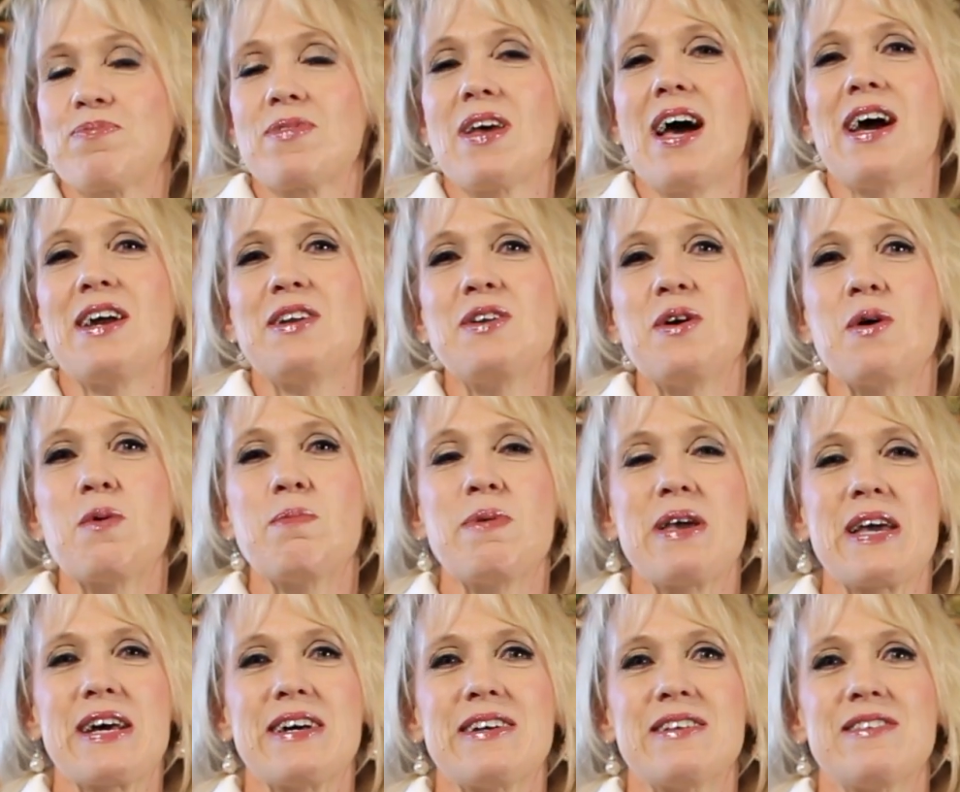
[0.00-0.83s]
I know,
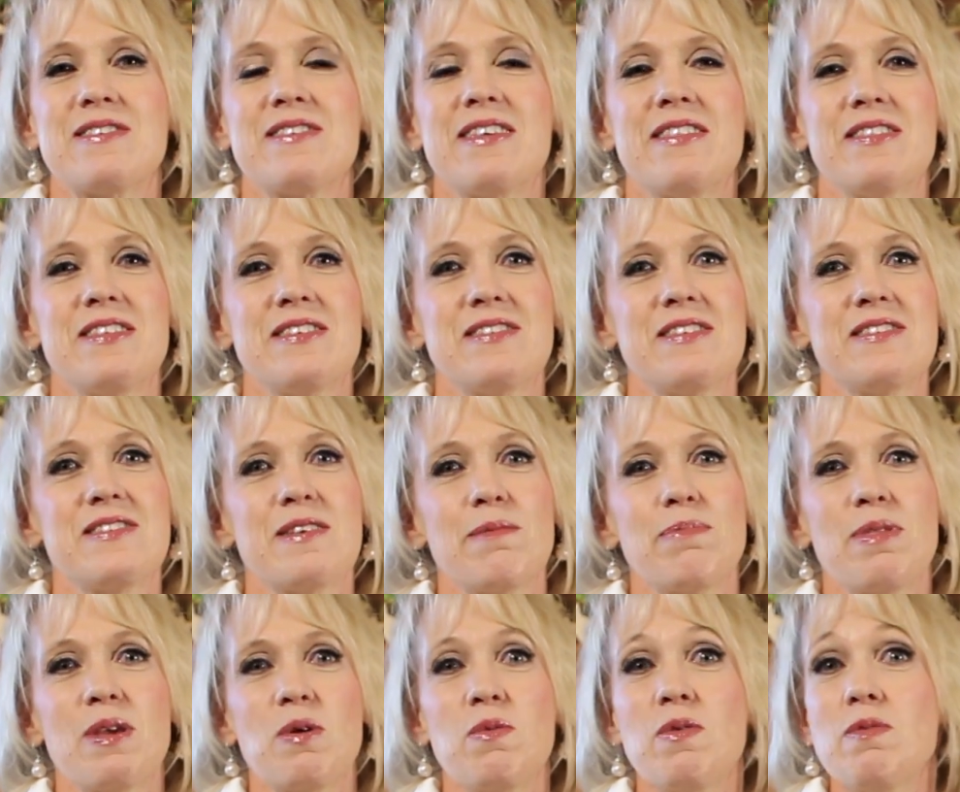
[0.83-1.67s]
because this is
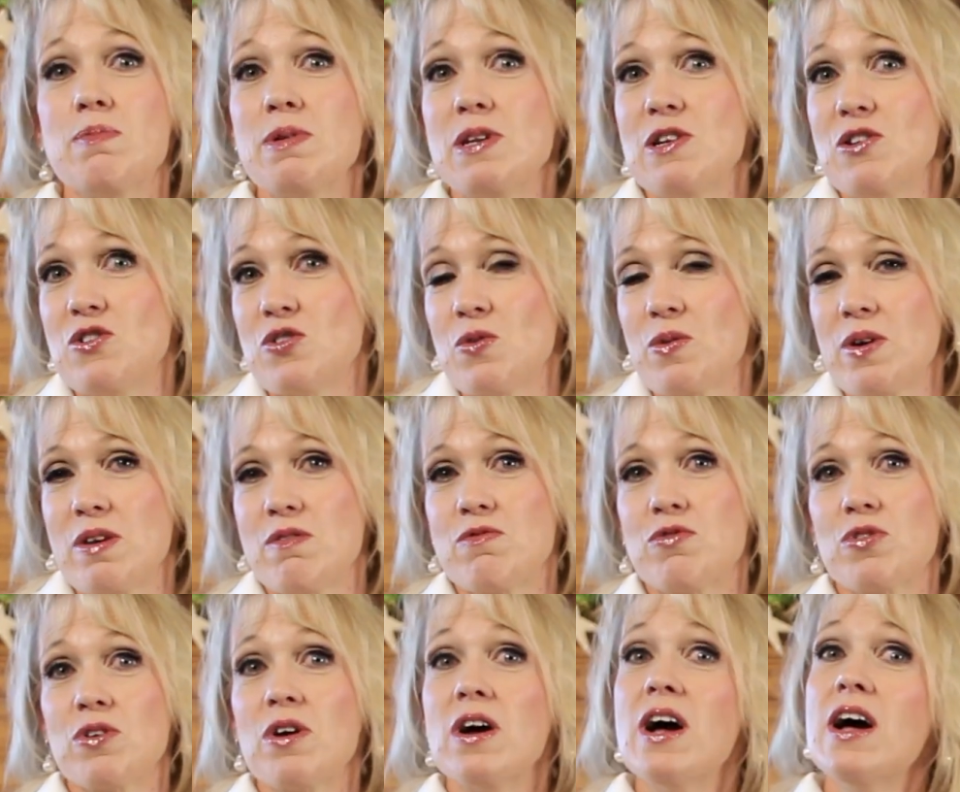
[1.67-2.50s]
something we've been enjoying
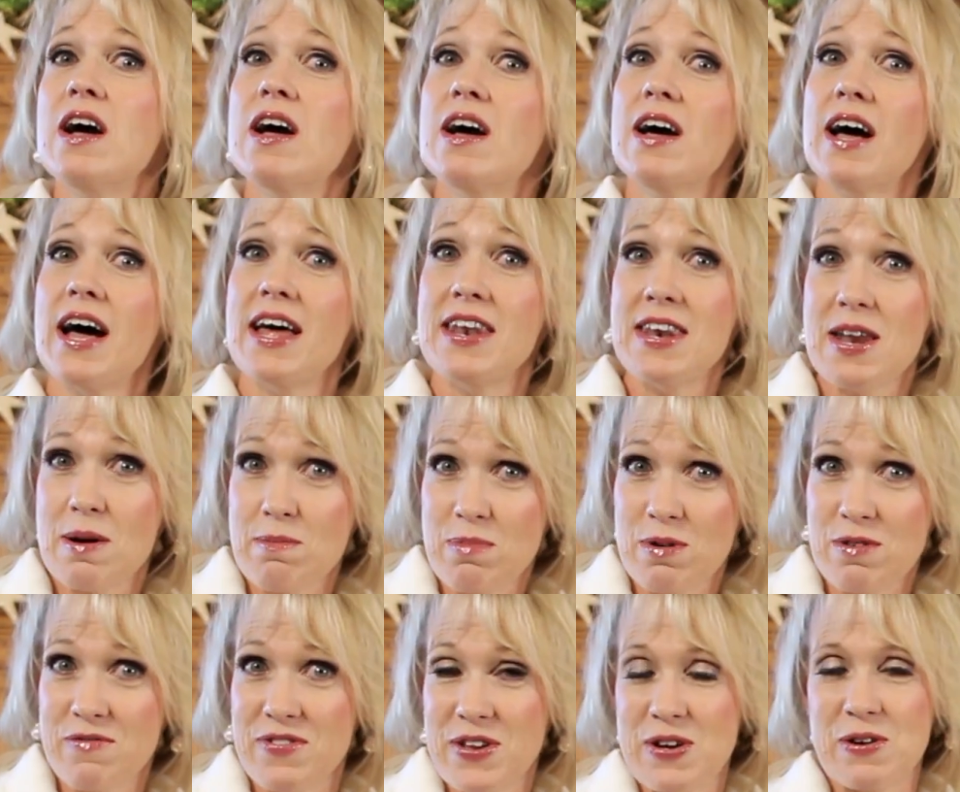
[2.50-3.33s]
for a
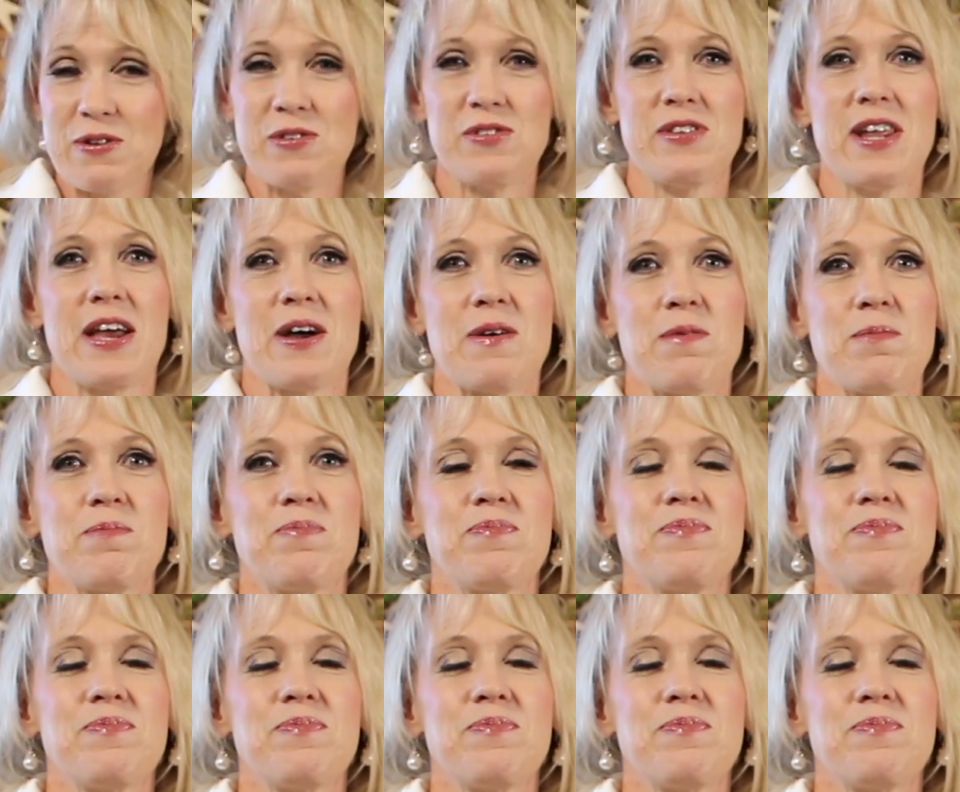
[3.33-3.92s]
number of years now.